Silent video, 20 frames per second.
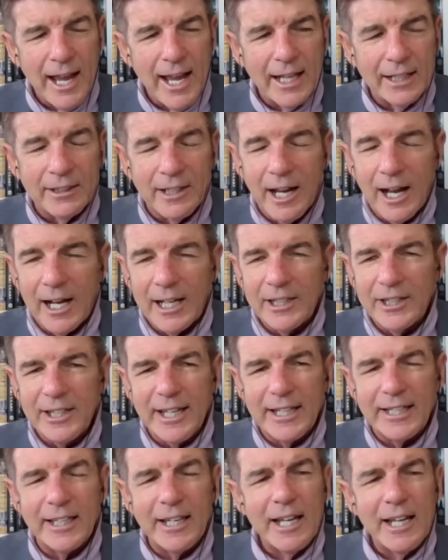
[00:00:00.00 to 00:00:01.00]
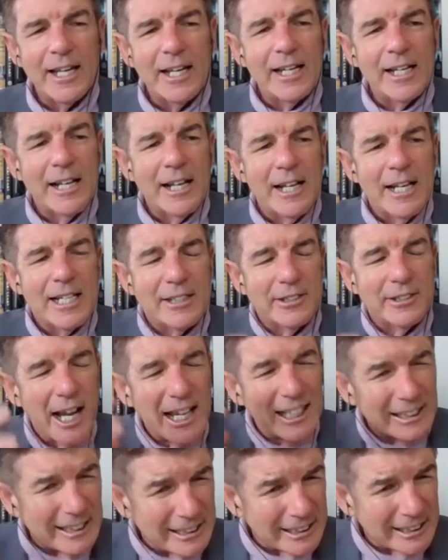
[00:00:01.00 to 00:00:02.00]
And I think he's
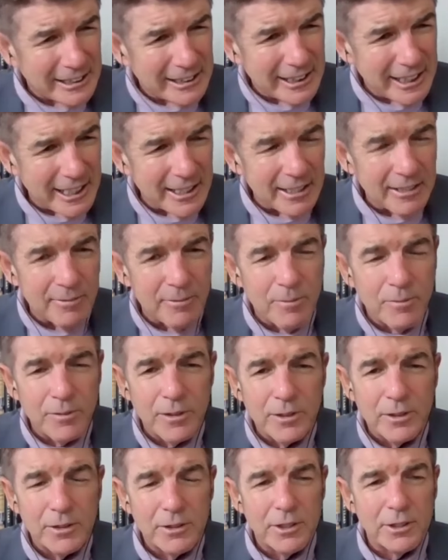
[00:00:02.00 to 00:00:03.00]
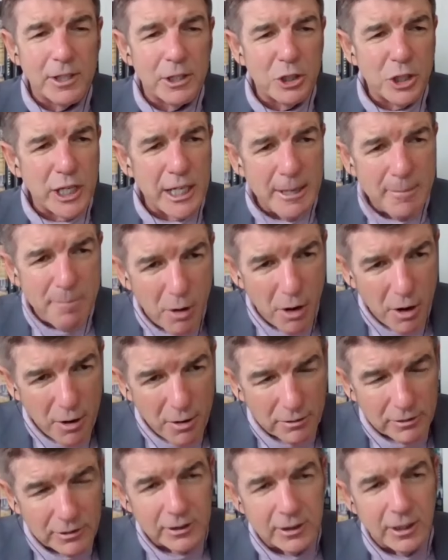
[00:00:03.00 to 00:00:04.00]
not listening to the Jenny
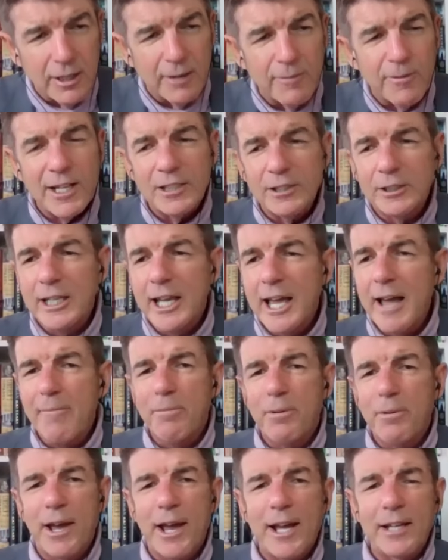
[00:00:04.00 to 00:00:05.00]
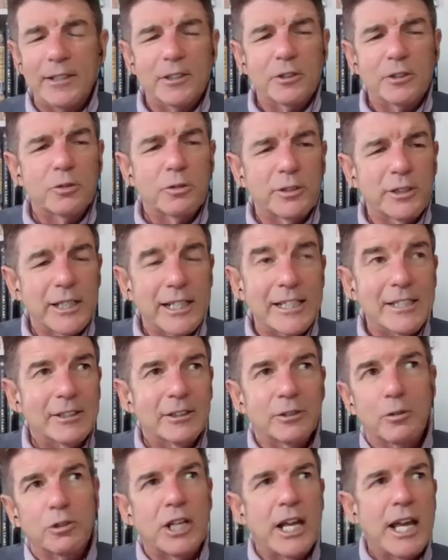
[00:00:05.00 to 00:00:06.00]
Burns of his campaign,
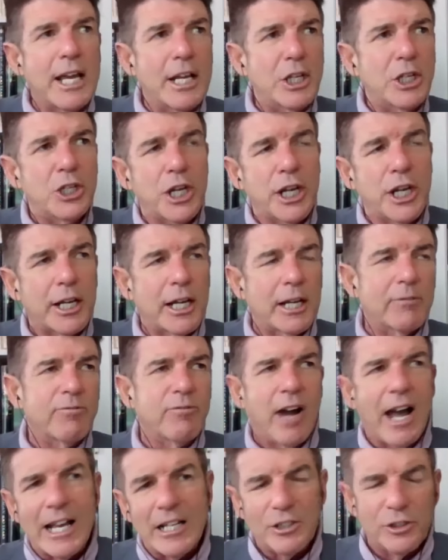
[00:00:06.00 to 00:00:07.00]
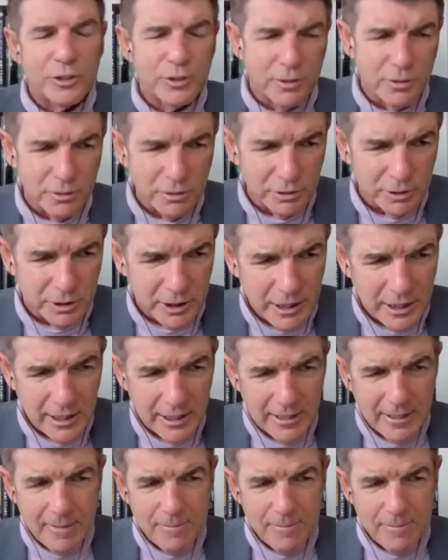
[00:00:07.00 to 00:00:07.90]
these strategic advisors,